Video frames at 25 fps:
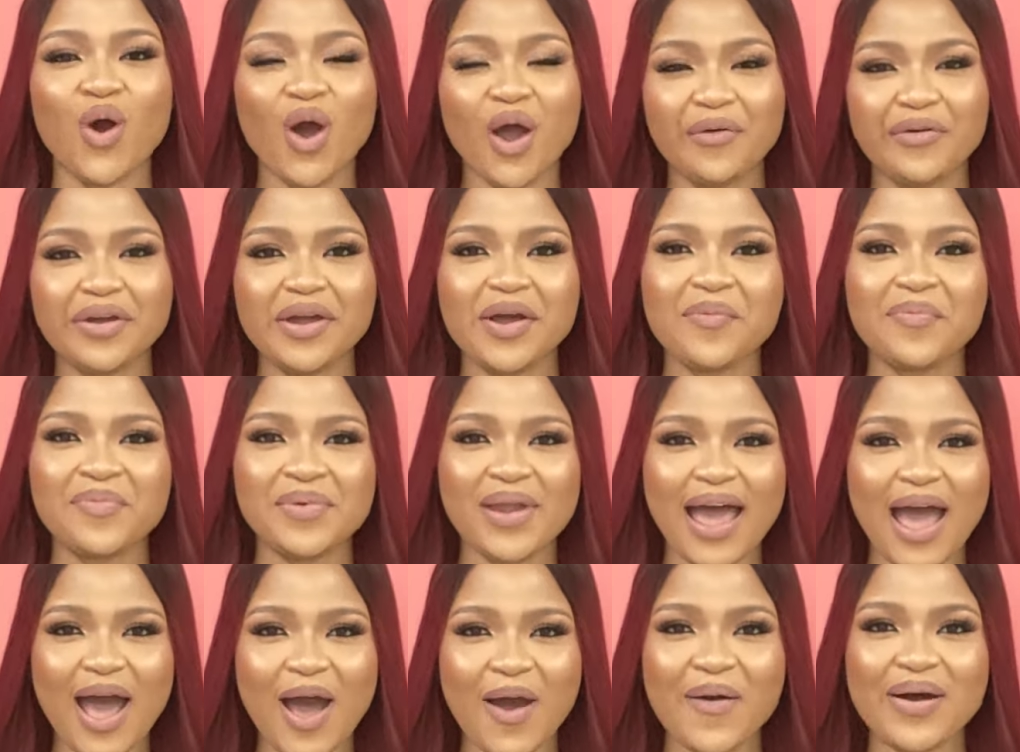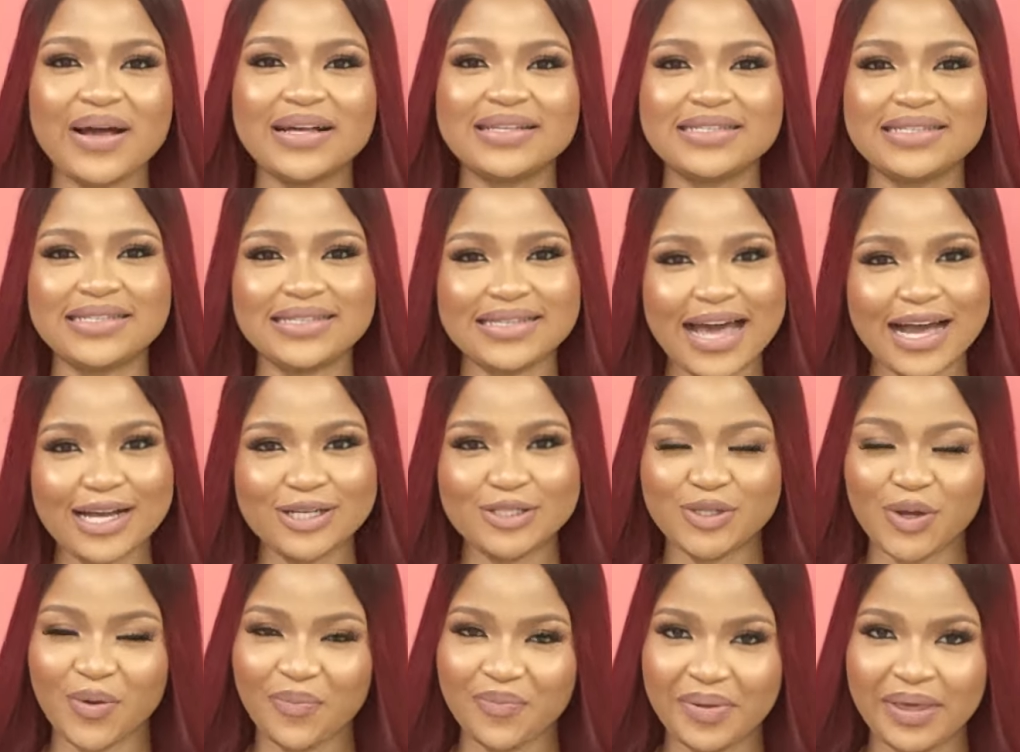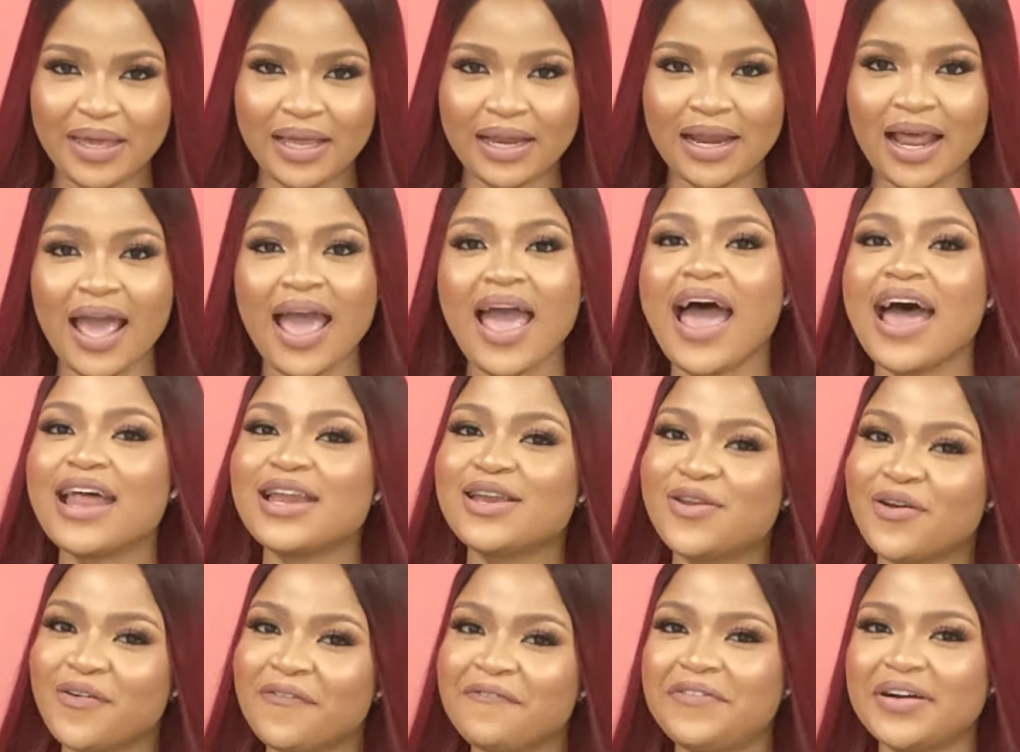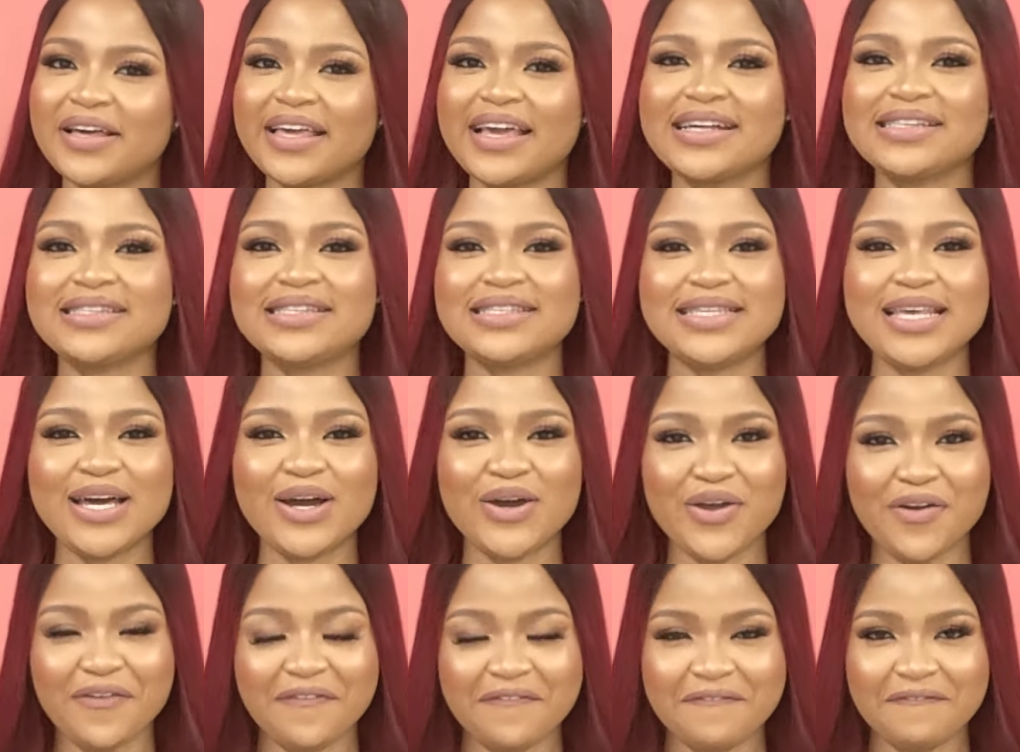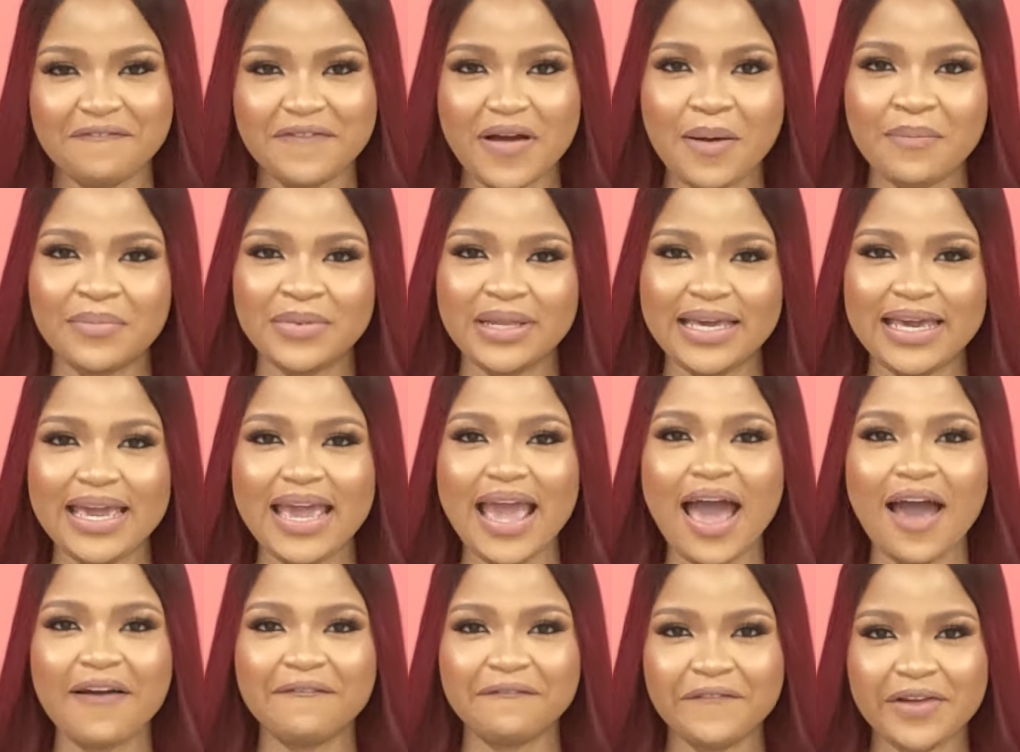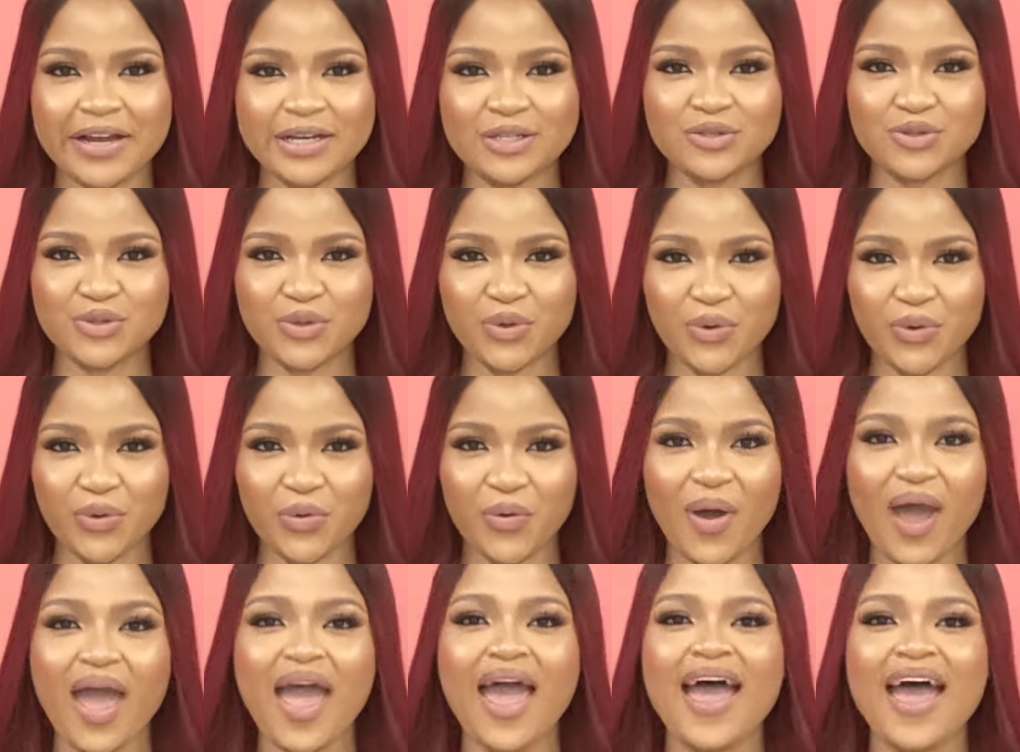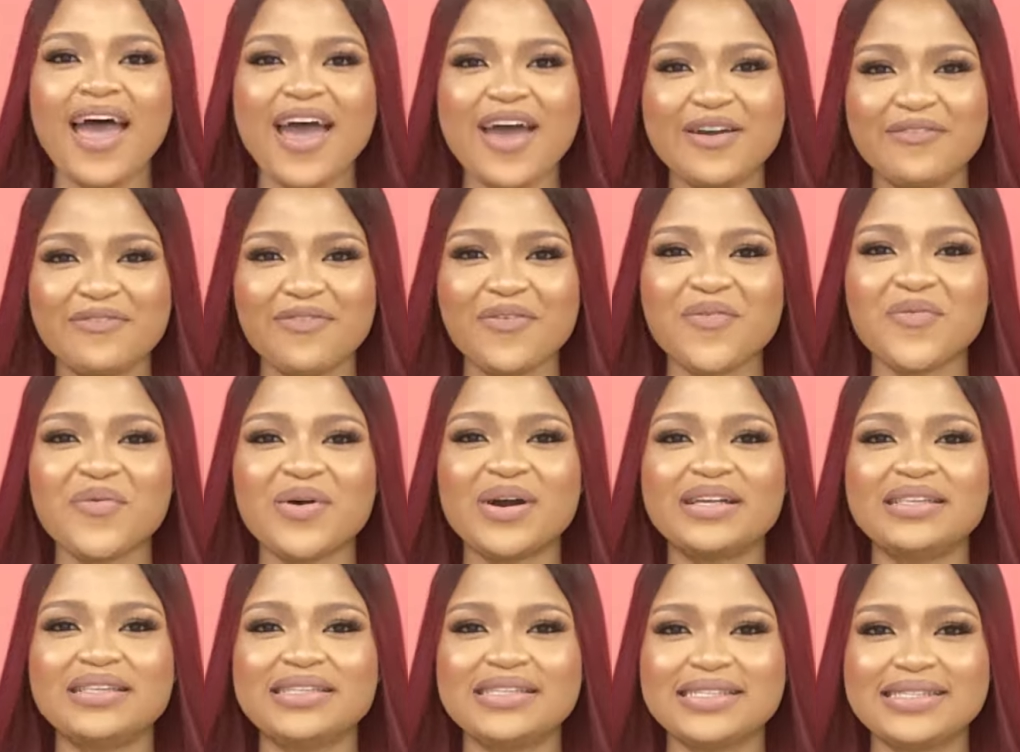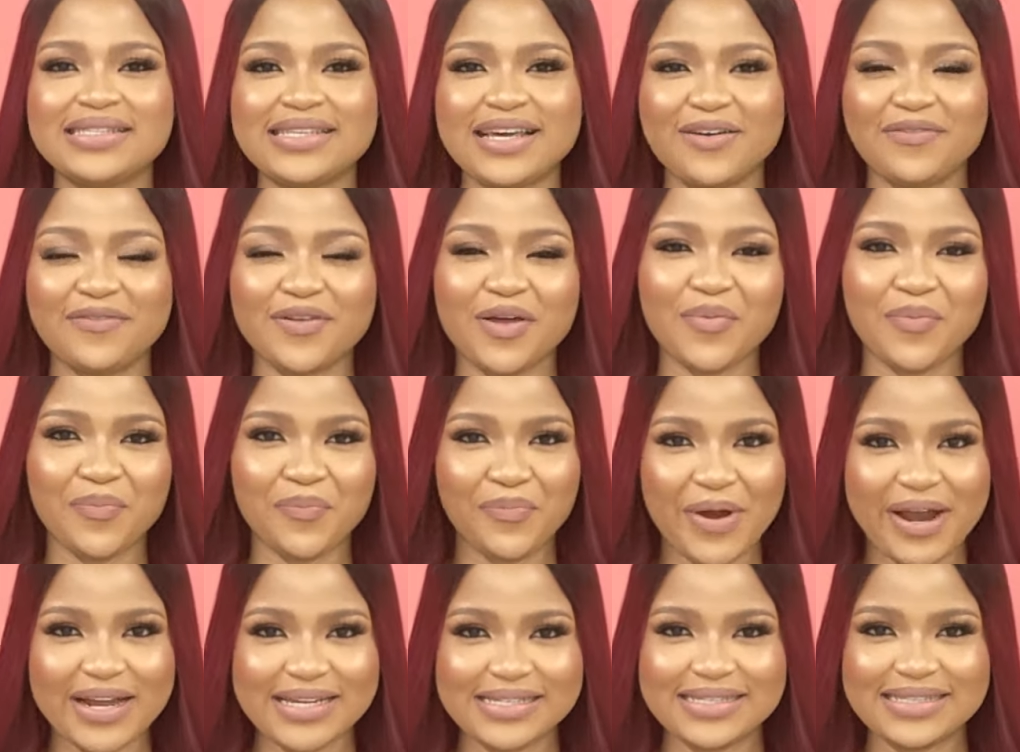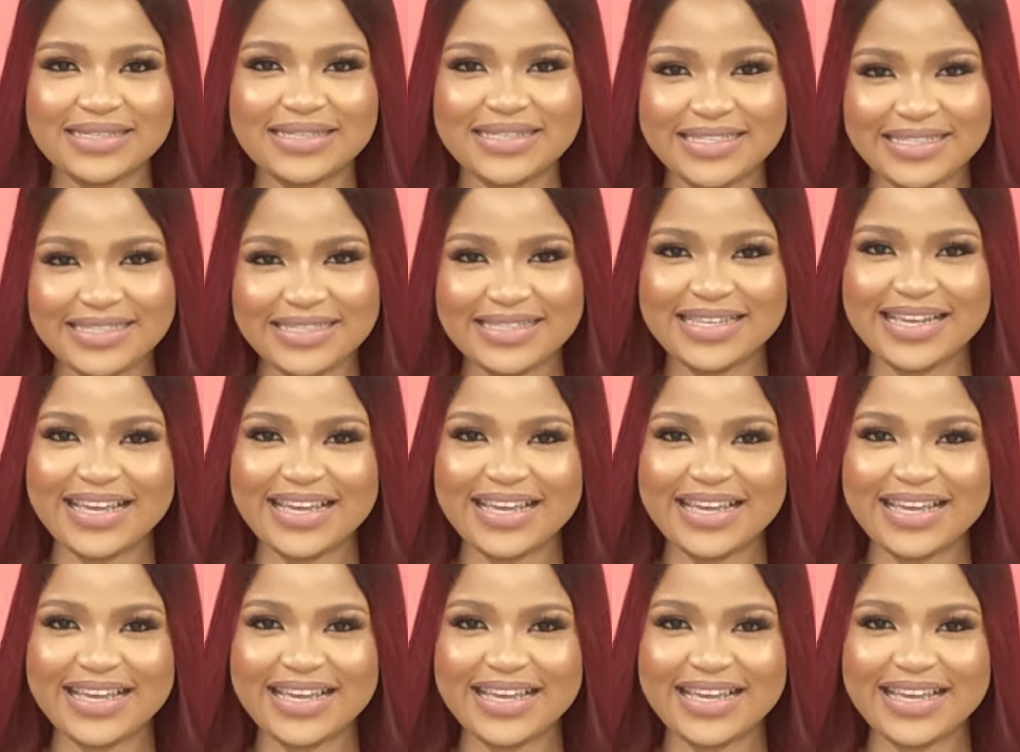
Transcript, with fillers: hurry up now and start shopping and don't forget to tell all your family and friends too. Everyone deserves a prize this